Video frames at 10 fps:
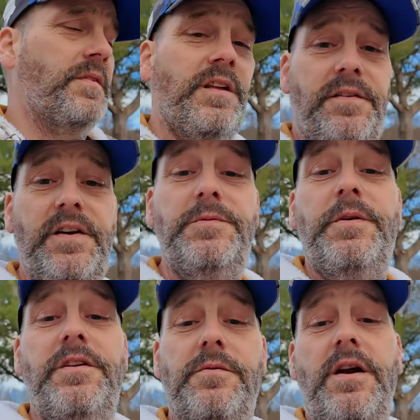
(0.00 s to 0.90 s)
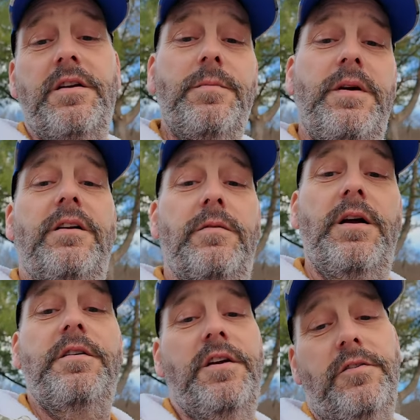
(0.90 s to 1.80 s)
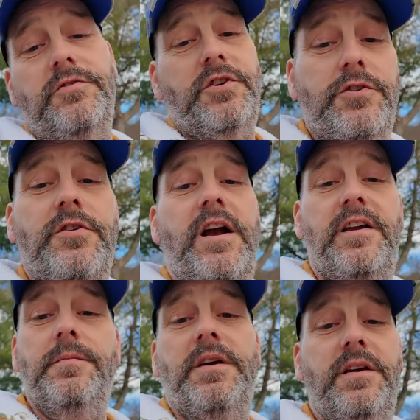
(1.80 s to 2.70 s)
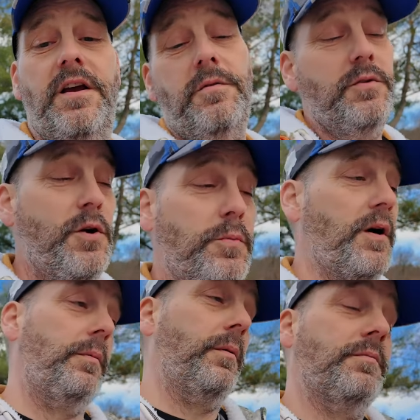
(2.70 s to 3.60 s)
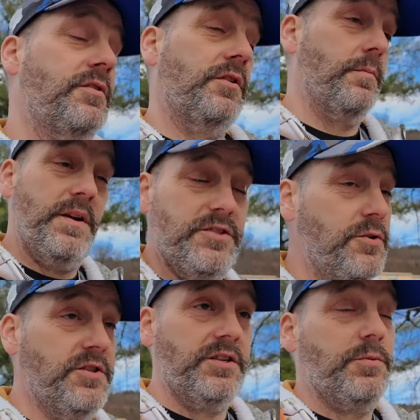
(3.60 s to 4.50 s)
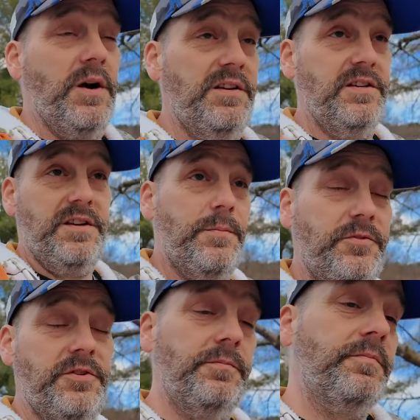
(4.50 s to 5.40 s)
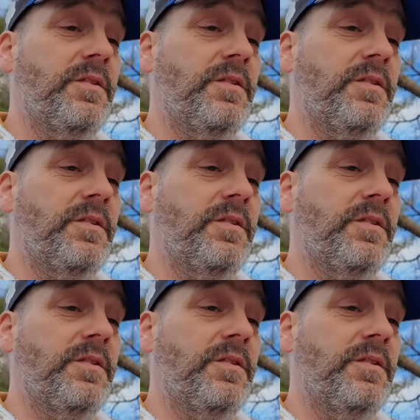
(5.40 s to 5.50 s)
Like if I spin it around and come back around, it'll start tracking me again, no problem. So it makes no sense why it disables it.